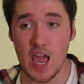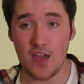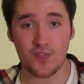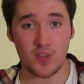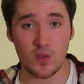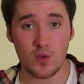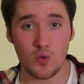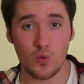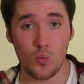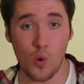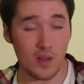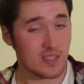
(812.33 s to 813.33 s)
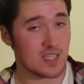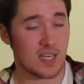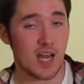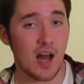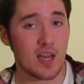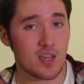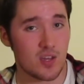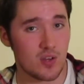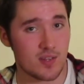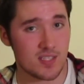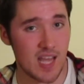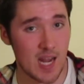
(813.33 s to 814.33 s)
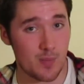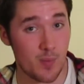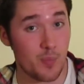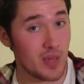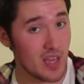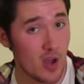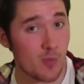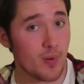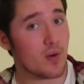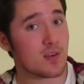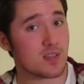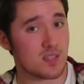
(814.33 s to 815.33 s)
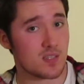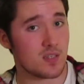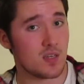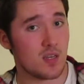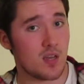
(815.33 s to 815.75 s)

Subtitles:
if you wanted, I could set up a PO box